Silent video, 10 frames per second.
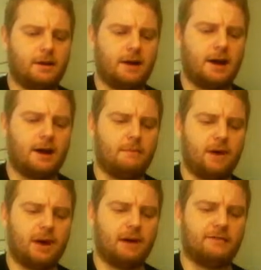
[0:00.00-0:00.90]

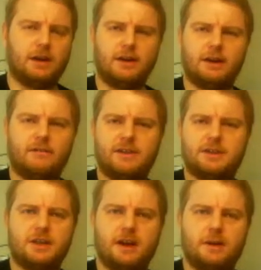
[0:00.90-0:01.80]
I love the look of the
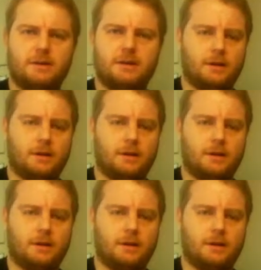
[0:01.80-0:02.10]
show.